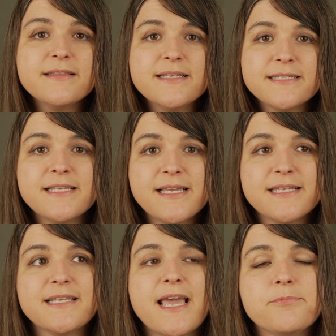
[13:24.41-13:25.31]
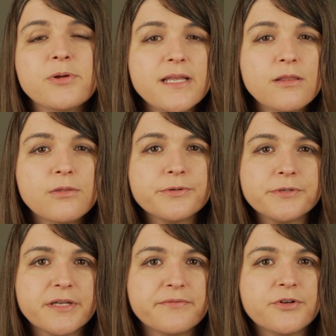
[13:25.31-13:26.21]
This is a pretty
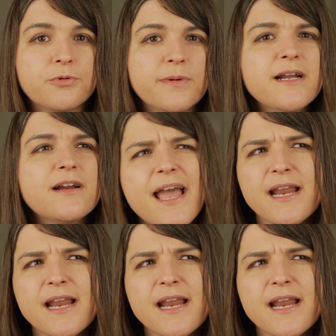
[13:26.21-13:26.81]
lucrative career,